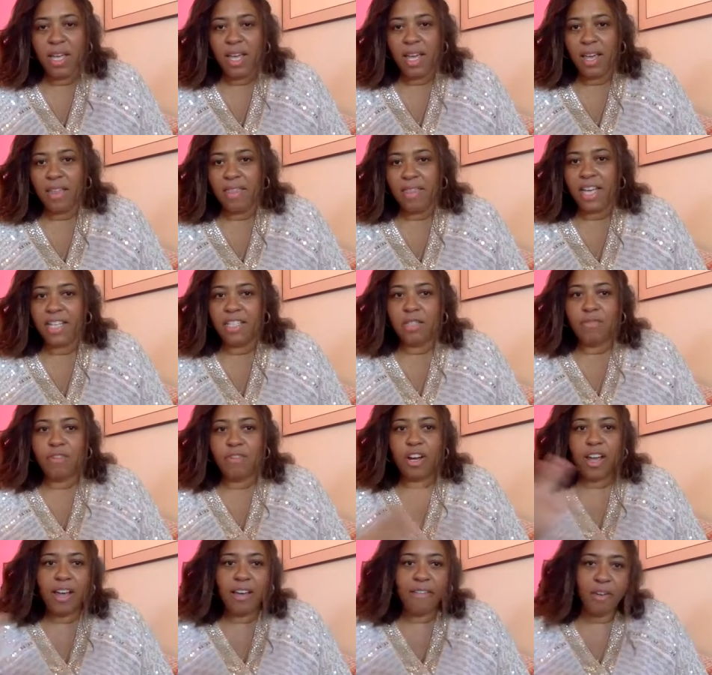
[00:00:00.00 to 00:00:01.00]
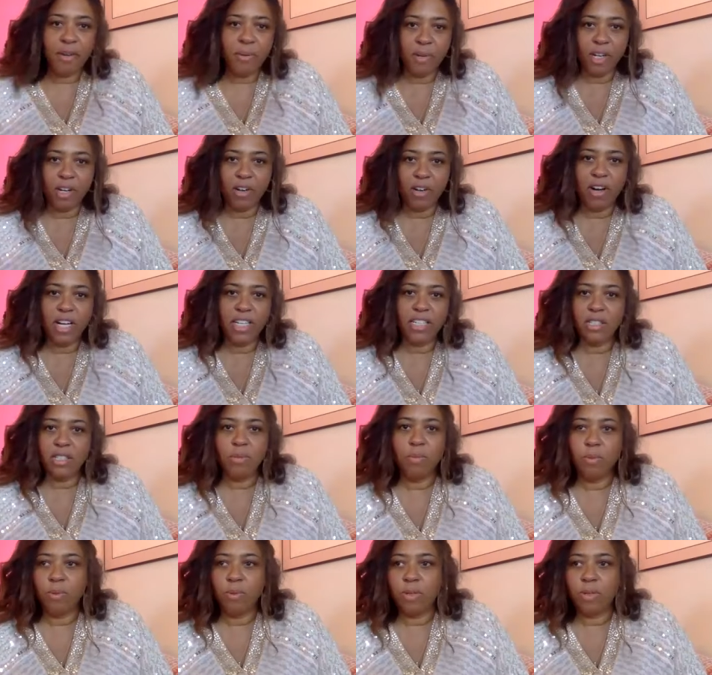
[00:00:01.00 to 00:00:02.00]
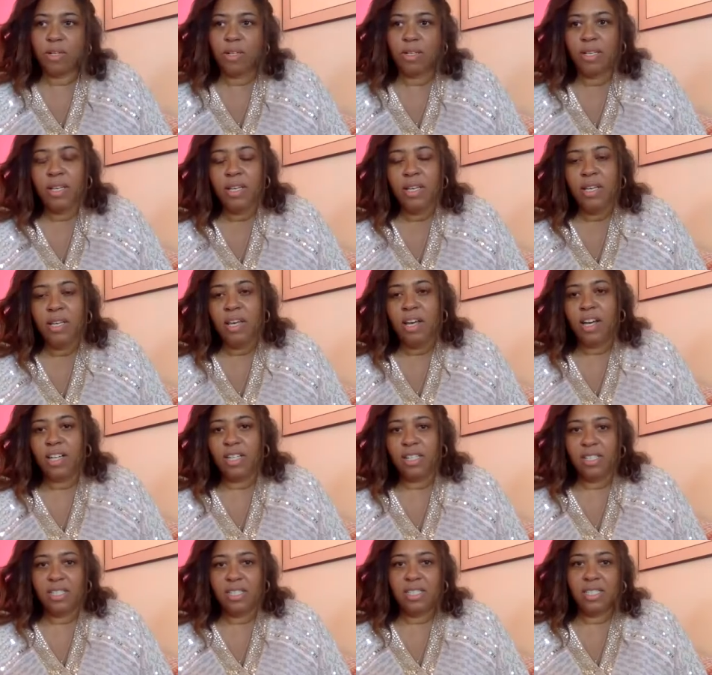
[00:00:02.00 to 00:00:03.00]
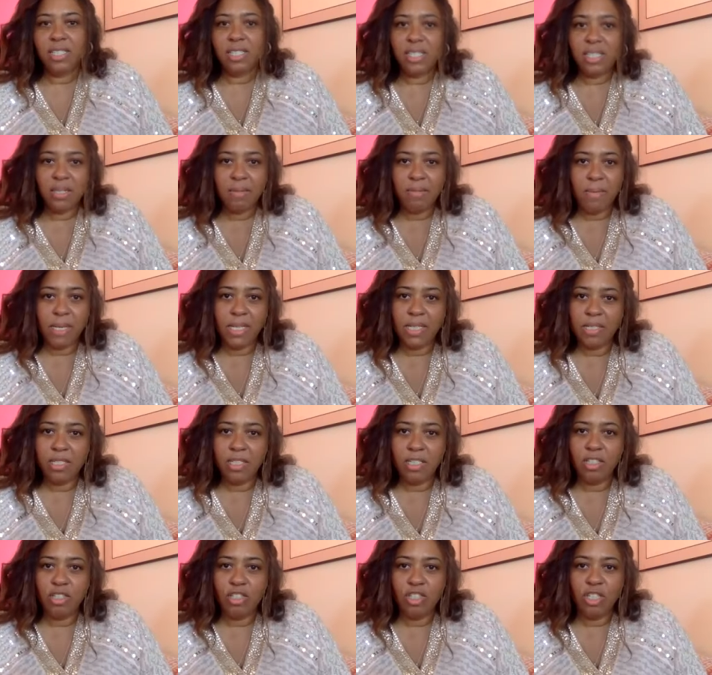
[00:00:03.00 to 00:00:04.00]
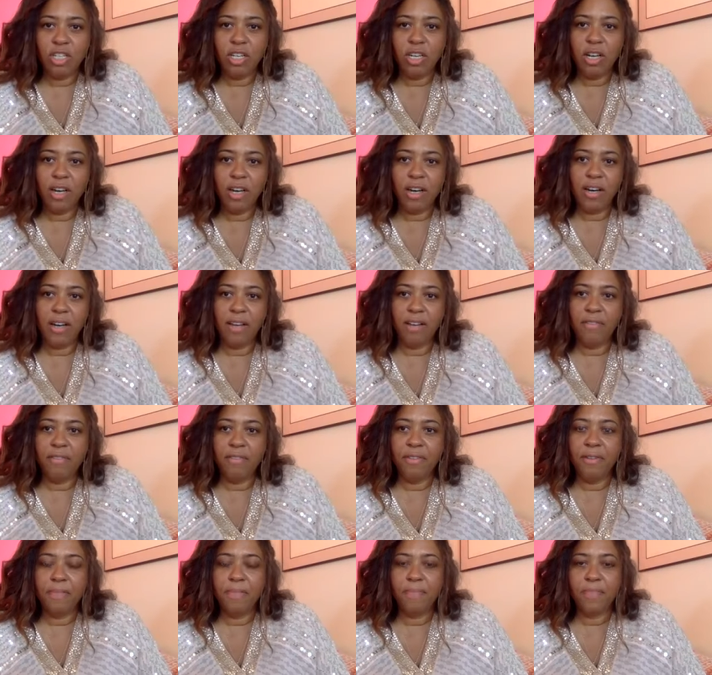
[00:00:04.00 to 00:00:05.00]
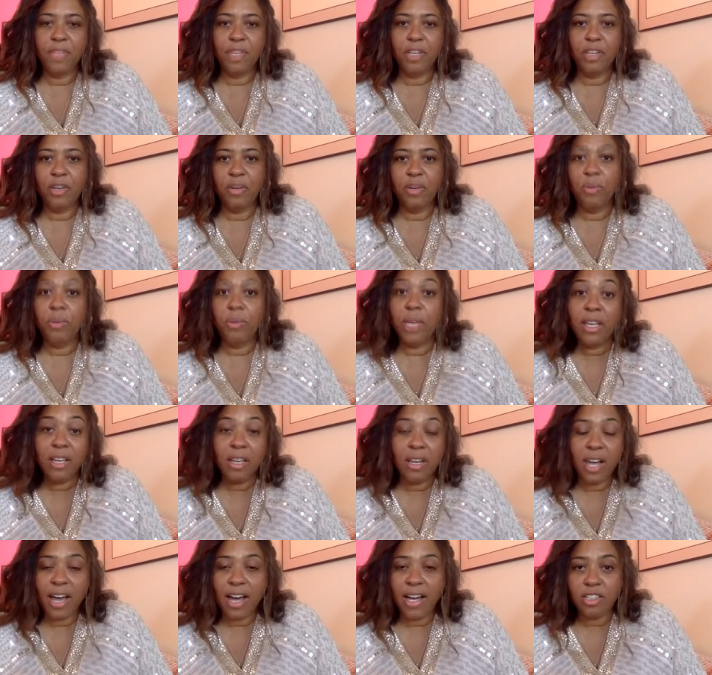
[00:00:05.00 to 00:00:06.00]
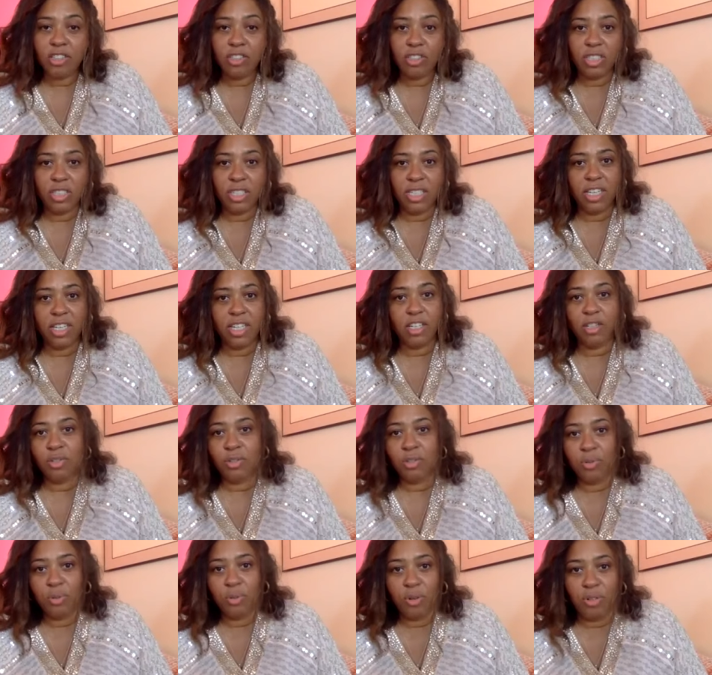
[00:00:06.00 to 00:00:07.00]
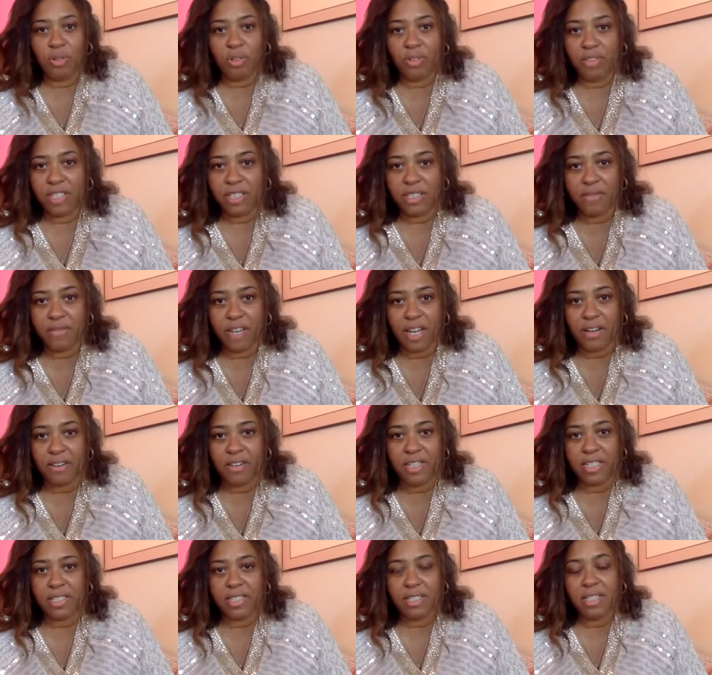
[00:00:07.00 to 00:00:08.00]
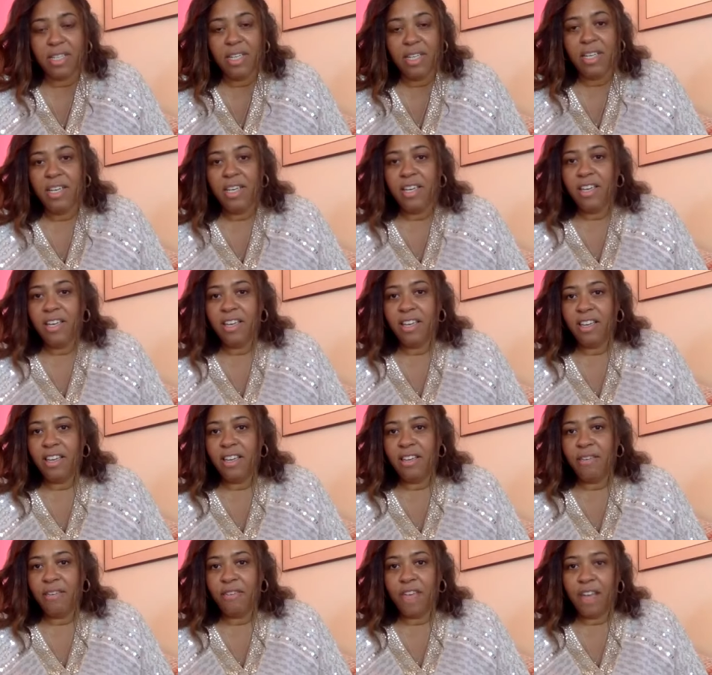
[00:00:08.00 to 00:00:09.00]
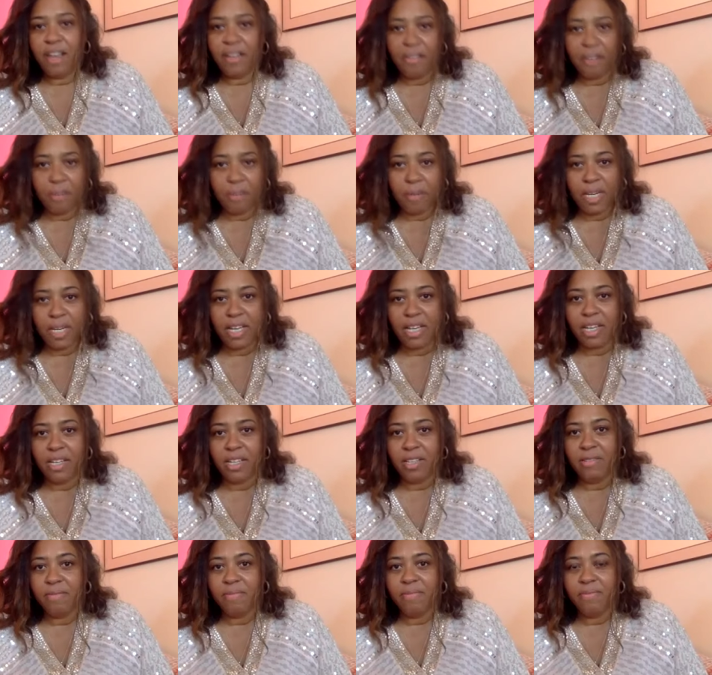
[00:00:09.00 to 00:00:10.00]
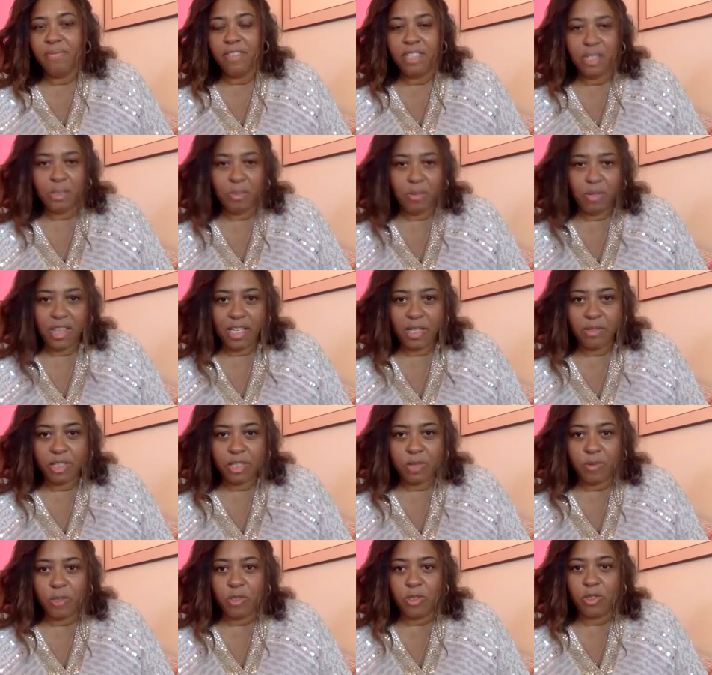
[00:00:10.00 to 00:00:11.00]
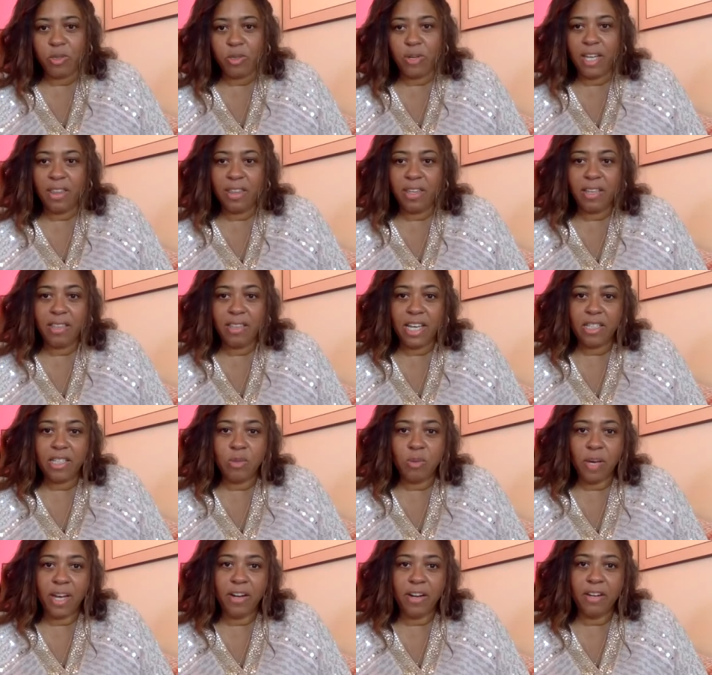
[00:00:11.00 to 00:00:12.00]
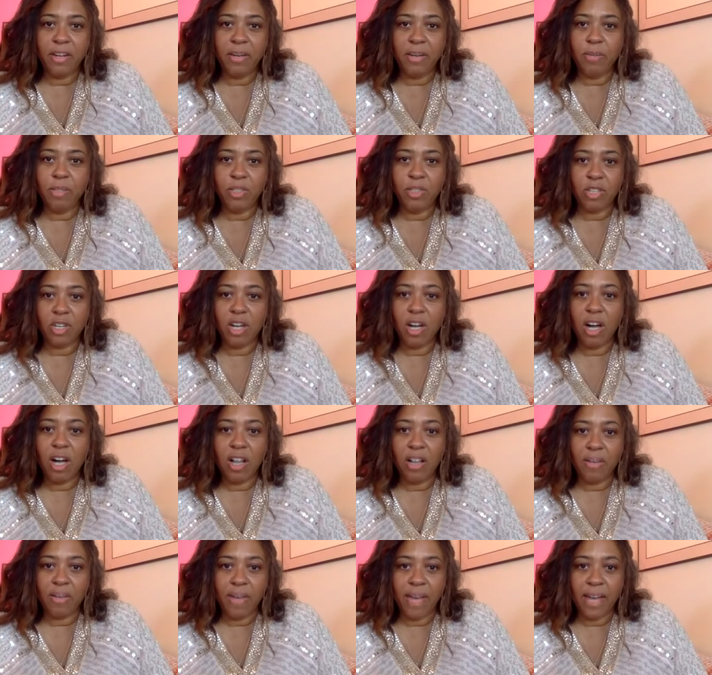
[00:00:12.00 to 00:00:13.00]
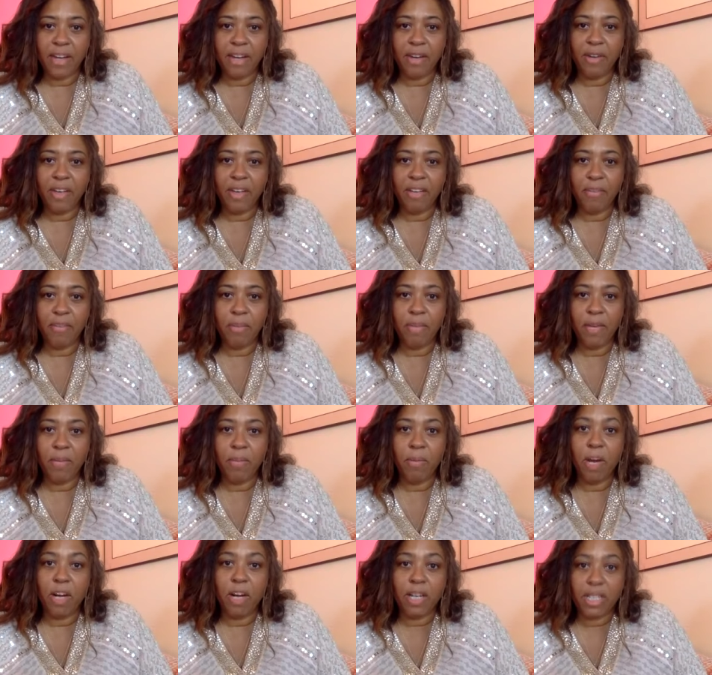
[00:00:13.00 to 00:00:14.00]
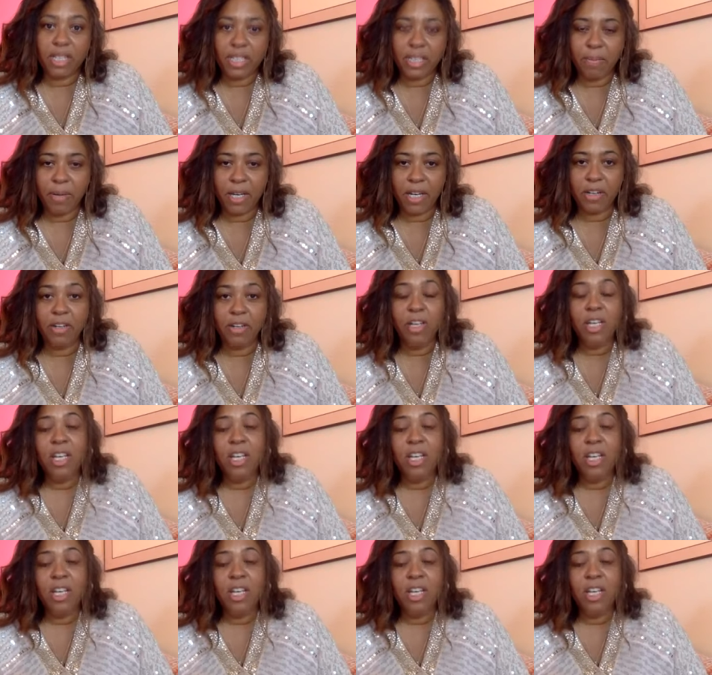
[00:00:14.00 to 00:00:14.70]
and that's for everyone across the board. A consistent message of you know we could actually get control of this virus if everybody did what they were supposed to. I think that's why our numbers in Colorado have been markedly better,